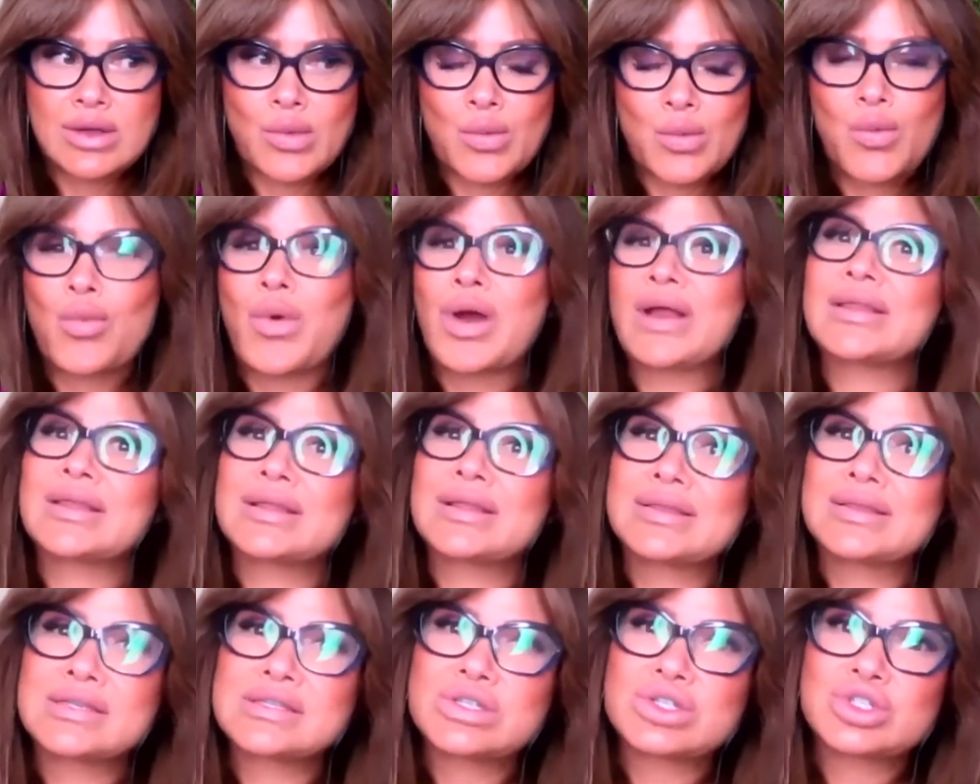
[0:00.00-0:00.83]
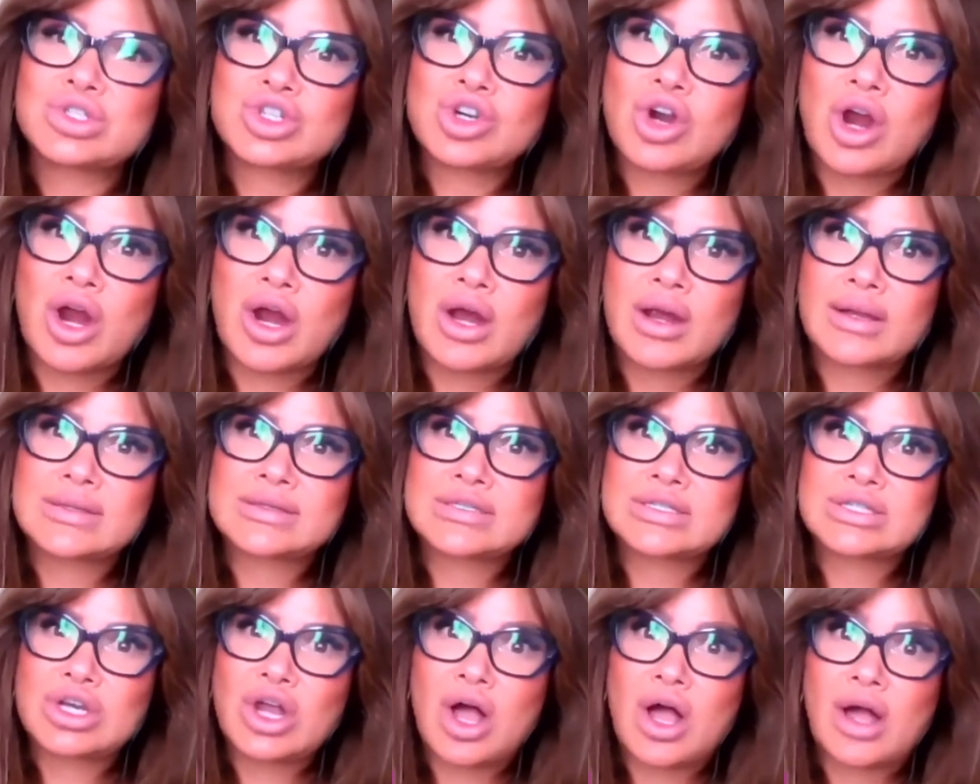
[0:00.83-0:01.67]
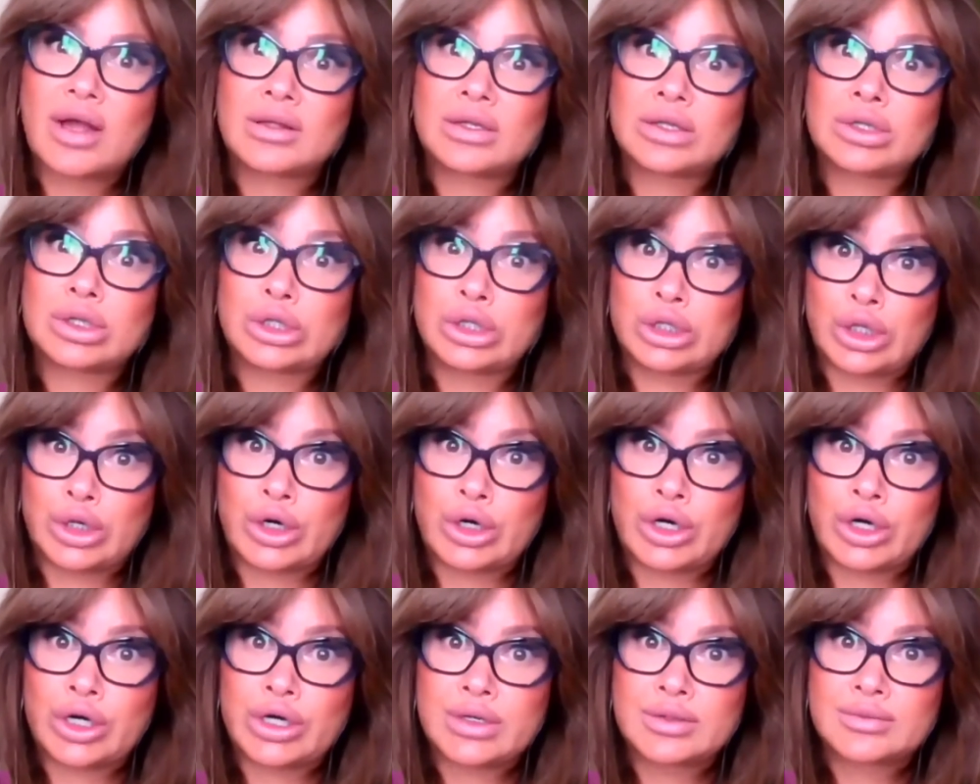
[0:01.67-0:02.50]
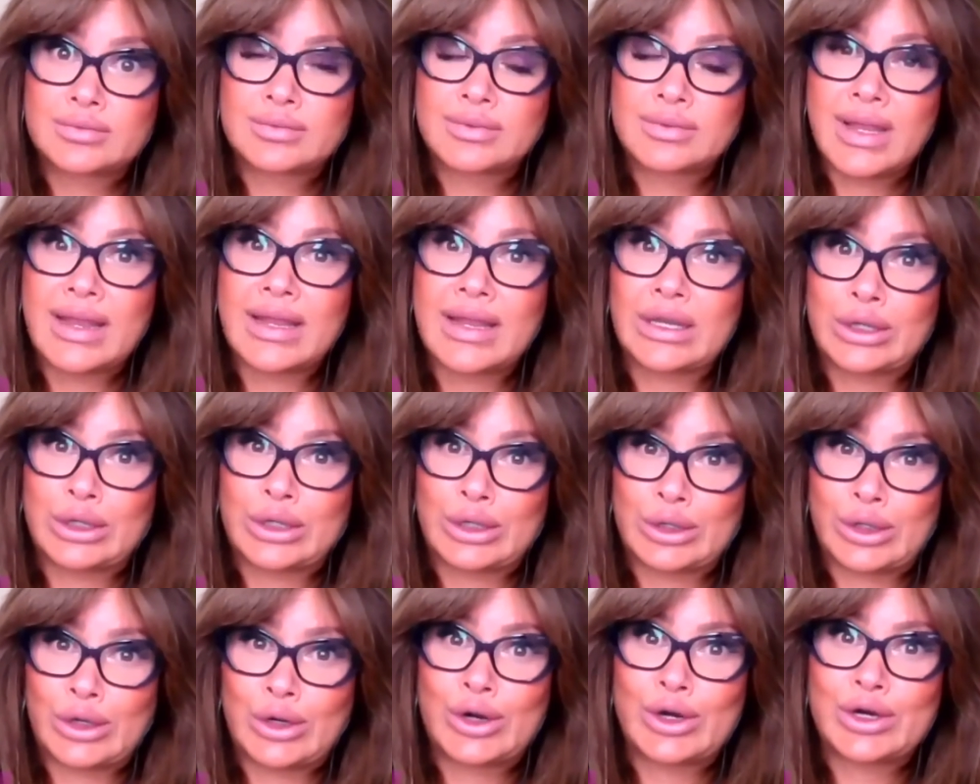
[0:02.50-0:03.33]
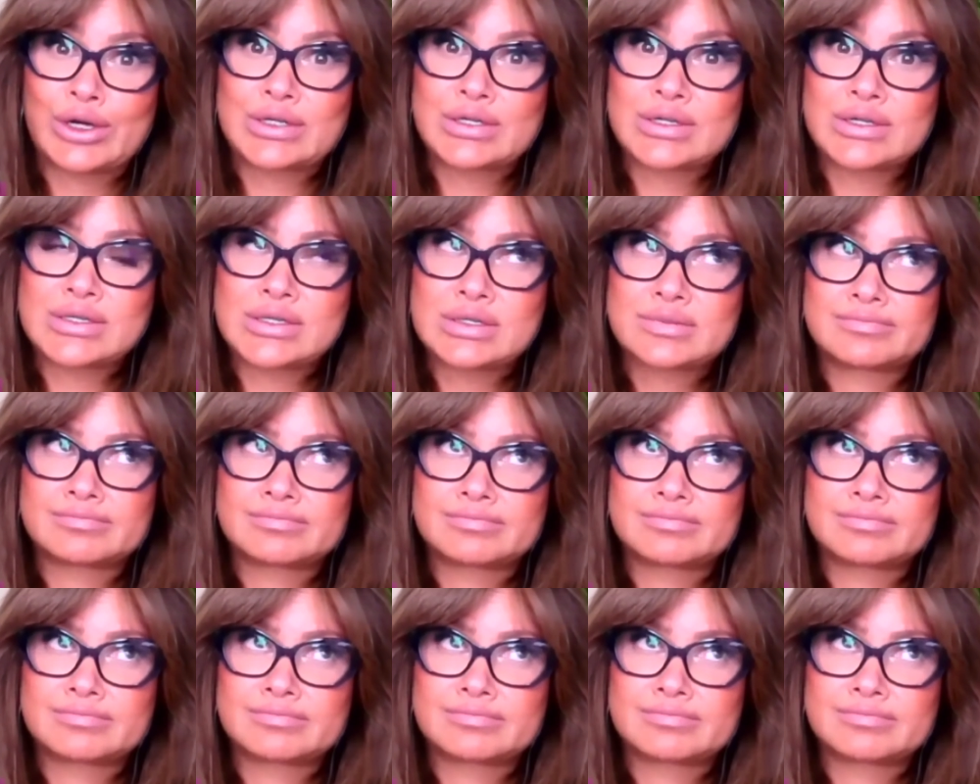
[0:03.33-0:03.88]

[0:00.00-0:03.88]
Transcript: What did this char- child learn? It learned